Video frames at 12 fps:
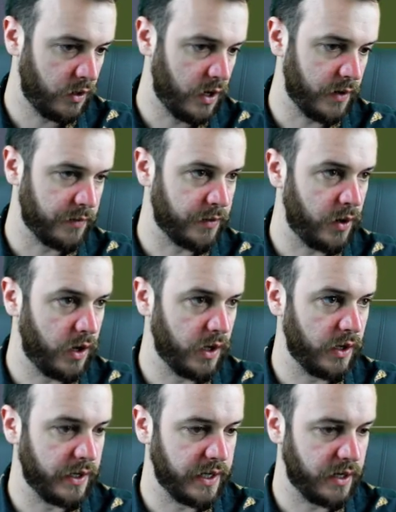Alright,
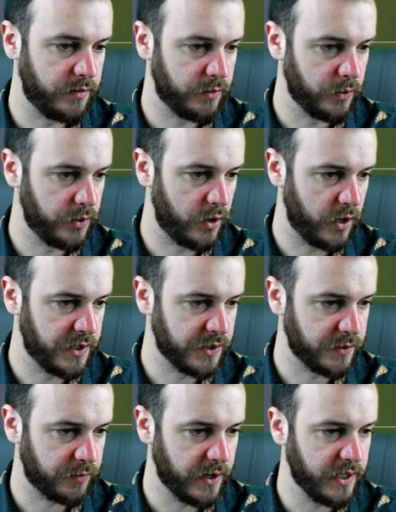highlight now for
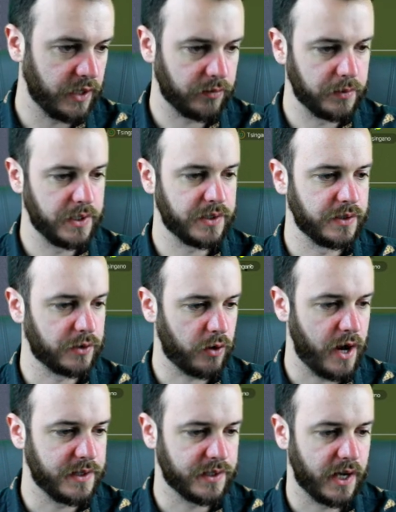Norwich. It's a free kick from distance.
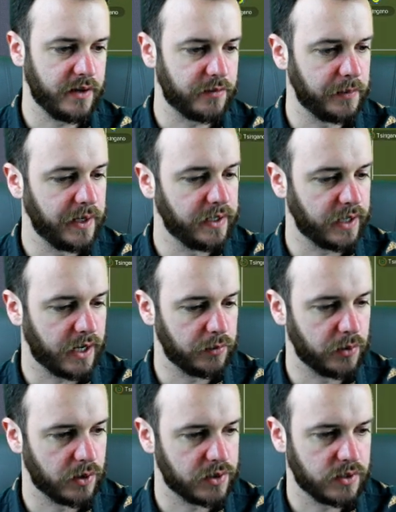Great save from Andy
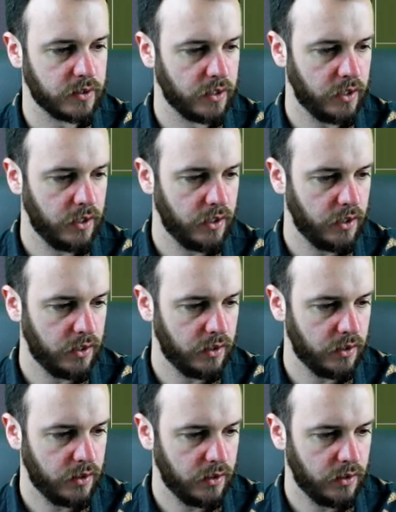Cadwatts.
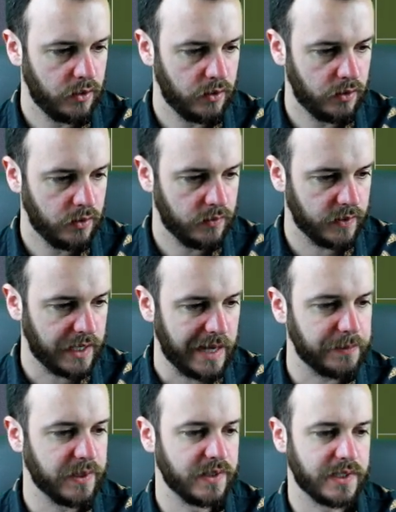The
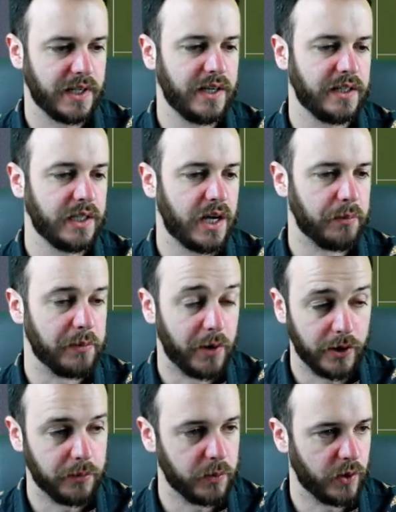captain standing out. He
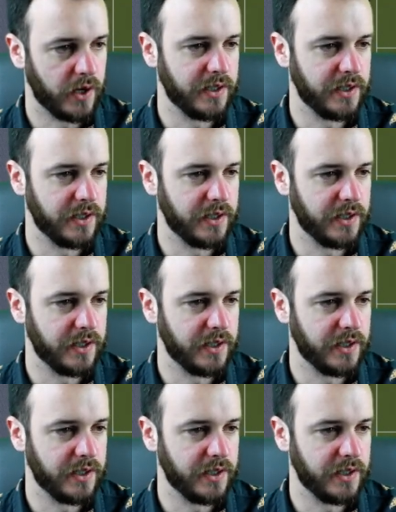might not be